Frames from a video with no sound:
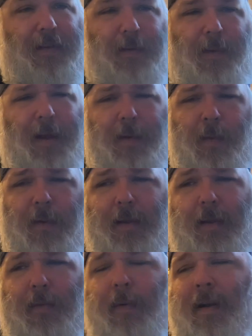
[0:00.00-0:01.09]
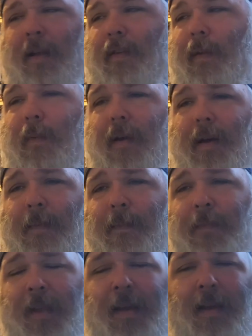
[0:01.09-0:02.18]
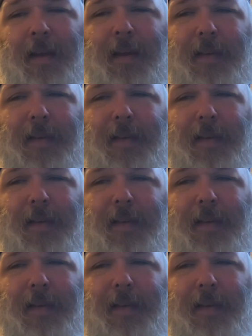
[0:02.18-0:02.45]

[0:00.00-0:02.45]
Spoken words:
why do you want this one? I said, well, it's